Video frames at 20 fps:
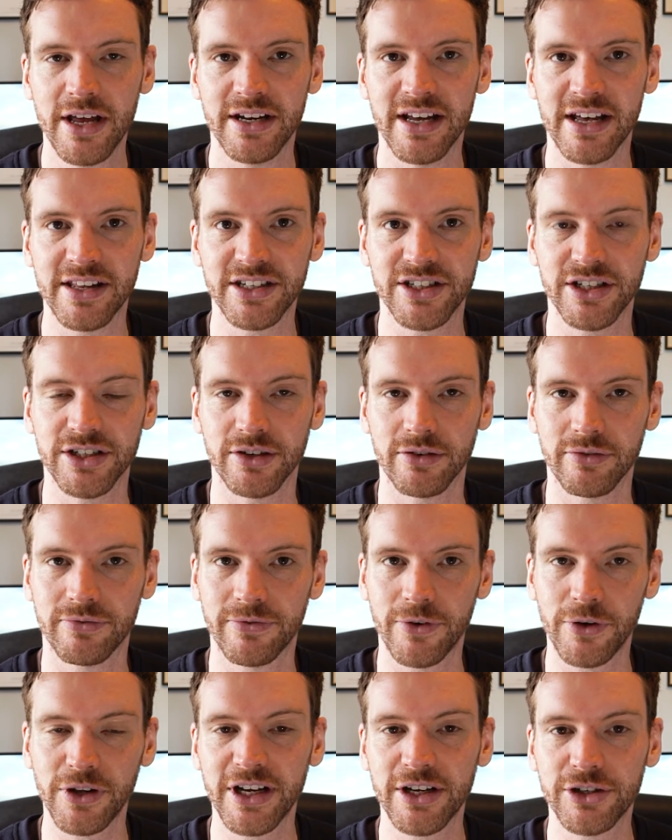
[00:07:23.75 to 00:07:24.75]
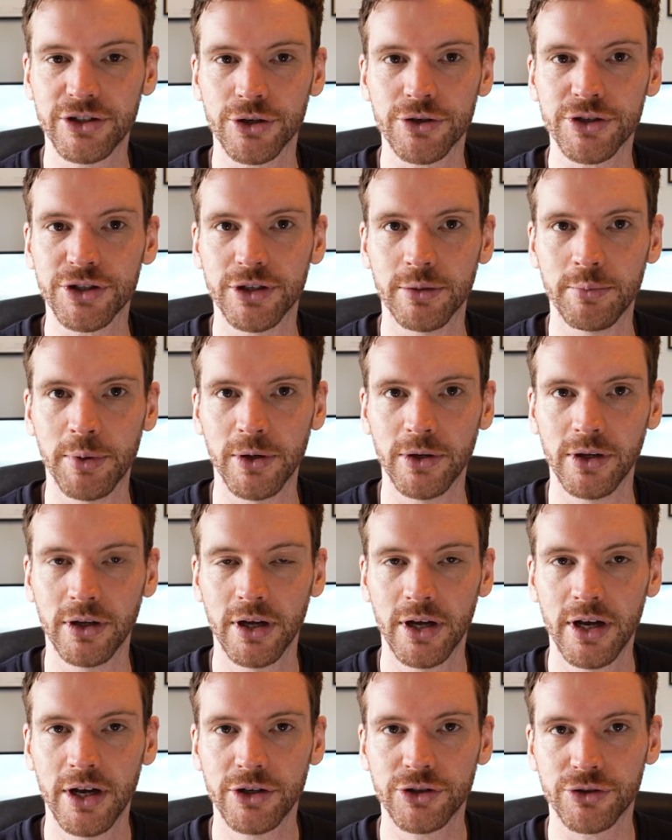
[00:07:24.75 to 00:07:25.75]
Now this is a fully adjustable
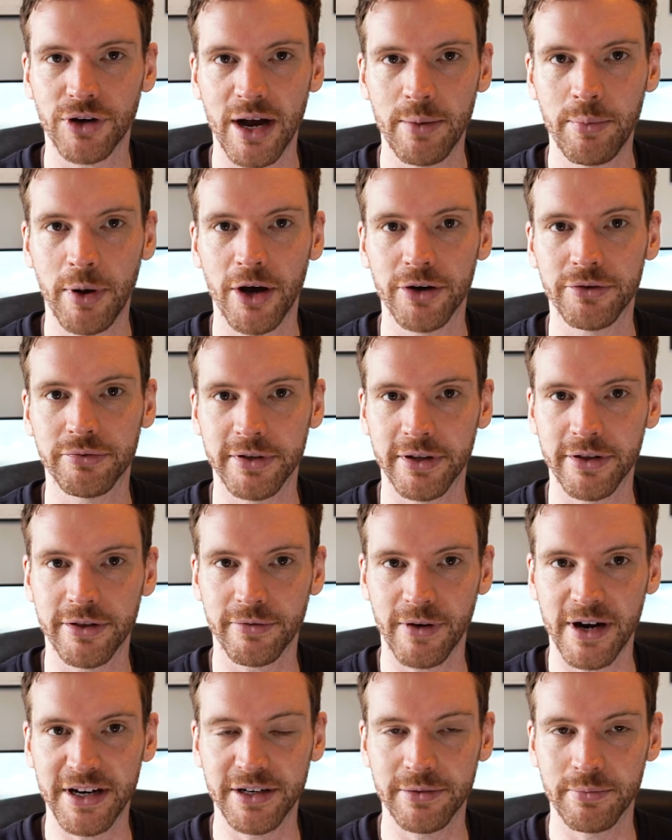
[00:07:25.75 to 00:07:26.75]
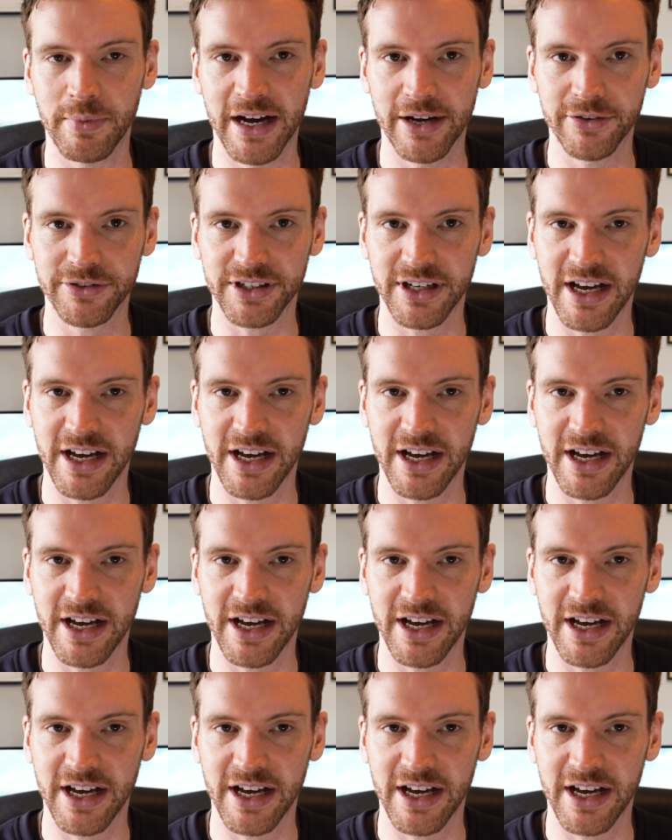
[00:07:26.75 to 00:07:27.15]
tripod with a threaded mount.